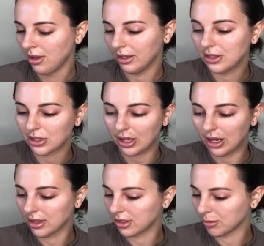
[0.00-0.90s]
at least they're
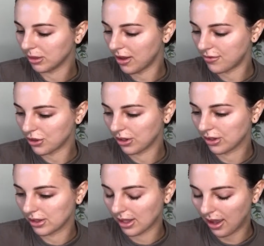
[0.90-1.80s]
getting some love during
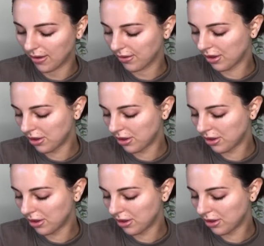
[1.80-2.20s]
this live.